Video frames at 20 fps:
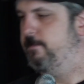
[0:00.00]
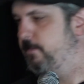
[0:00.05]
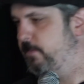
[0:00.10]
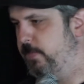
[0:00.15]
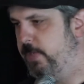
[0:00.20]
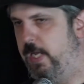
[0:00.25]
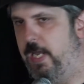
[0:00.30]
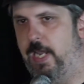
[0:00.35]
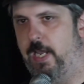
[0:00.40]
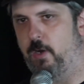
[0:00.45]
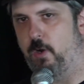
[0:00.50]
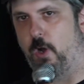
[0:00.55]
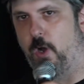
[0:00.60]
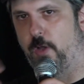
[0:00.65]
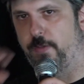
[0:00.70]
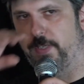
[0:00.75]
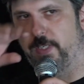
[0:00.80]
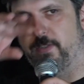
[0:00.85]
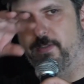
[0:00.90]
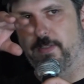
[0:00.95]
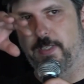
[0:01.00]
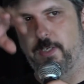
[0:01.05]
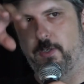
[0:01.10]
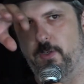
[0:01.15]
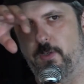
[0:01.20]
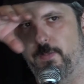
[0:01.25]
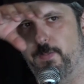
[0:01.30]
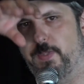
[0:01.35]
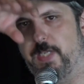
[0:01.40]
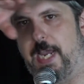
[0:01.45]
And all these little
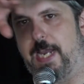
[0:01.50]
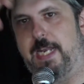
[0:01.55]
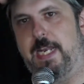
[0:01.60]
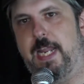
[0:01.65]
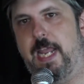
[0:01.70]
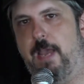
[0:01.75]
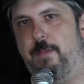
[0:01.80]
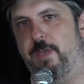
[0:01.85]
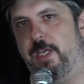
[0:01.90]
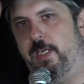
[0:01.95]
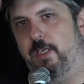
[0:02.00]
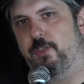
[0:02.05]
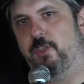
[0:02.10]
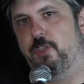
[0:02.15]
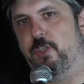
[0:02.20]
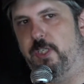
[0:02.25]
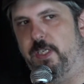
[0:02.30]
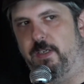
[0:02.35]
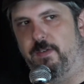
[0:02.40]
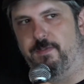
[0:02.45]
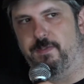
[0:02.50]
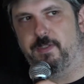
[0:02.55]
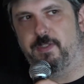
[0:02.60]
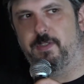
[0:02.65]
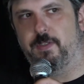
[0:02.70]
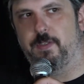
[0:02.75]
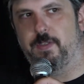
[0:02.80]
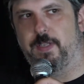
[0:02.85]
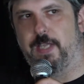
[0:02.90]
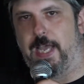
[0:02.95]
dynamic shifts
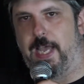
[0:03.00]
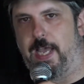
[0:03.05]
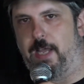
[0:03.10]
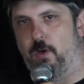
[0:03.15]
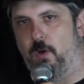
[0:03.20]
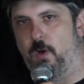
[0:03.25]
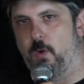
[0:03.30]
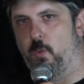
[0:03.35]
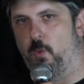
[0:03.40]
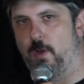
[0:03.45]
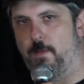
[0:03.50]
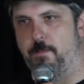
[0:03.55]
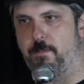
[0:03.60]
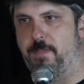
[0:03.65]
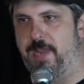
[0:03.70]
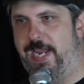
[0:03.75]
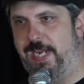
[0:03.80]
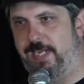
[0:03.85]
that are what makes